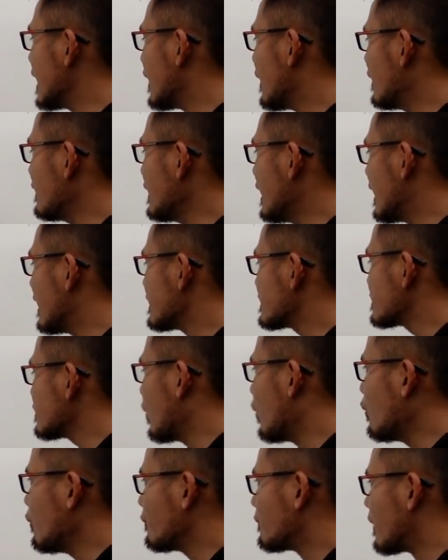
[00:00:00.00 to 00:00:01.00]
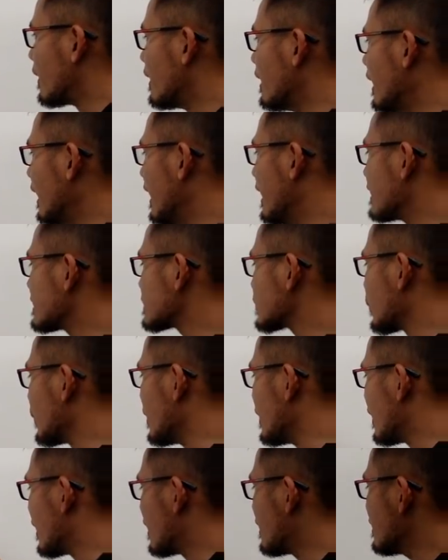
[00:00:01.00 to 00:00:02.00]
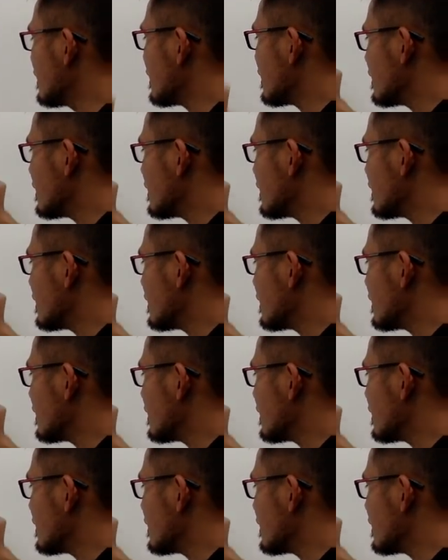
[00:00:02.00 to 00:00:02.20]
ln x over x squared,